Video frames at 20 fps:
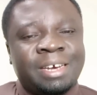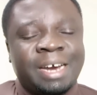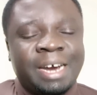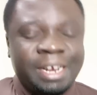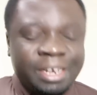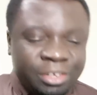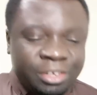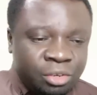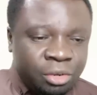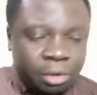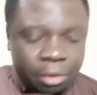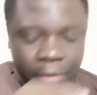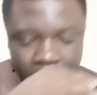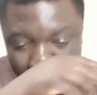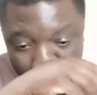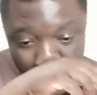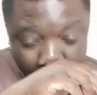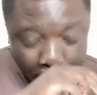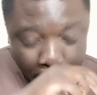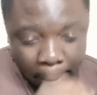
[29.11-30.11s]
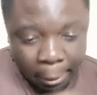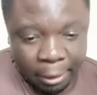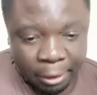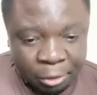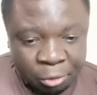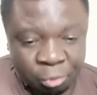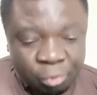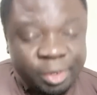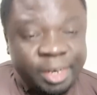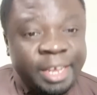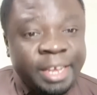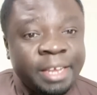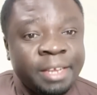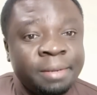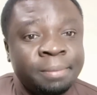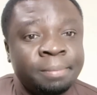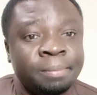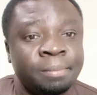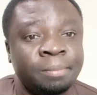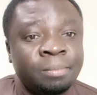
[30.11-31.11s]
And so,
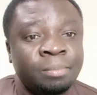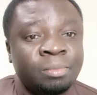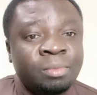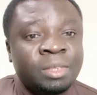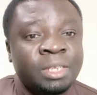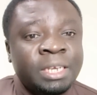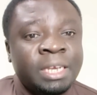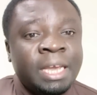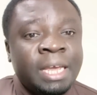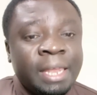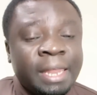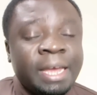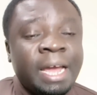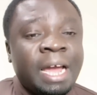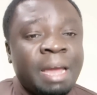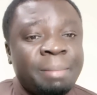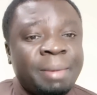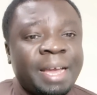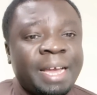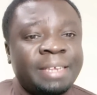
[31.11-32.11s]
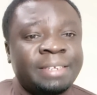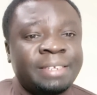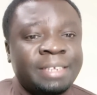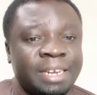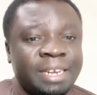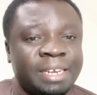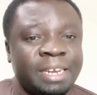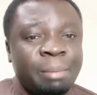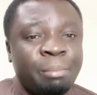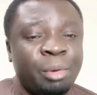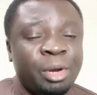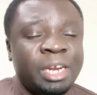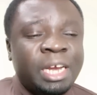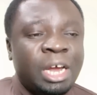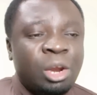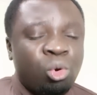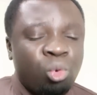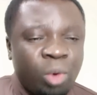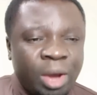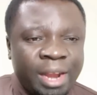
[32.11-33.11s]
today, the Kakamega Senator Boni
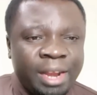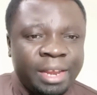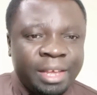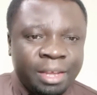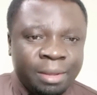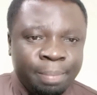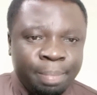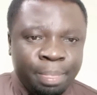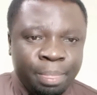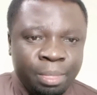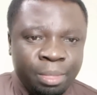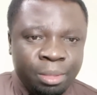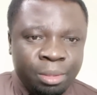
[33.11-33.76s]
Khalwale